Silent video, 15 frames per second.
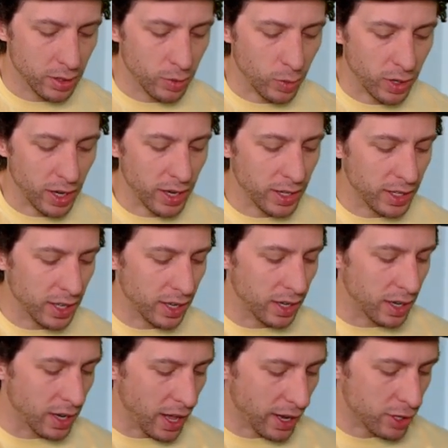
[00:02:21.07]
We're kind of getting
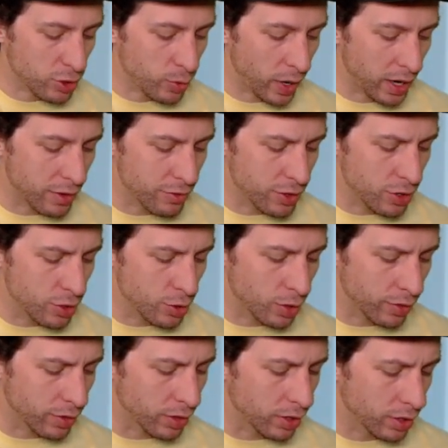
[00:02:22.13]
an X-ray view
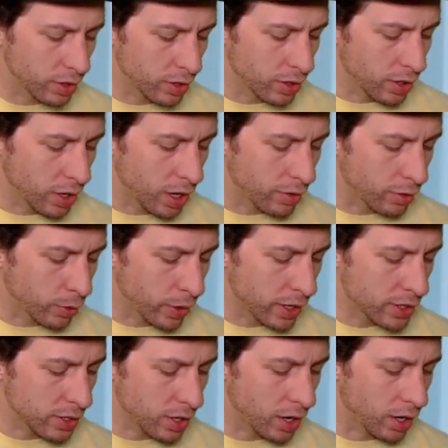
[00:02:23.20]
of a
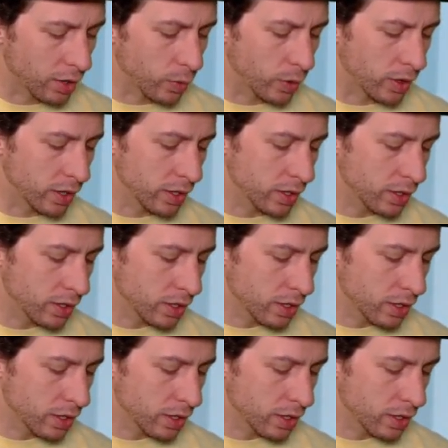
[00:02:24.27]
race car where the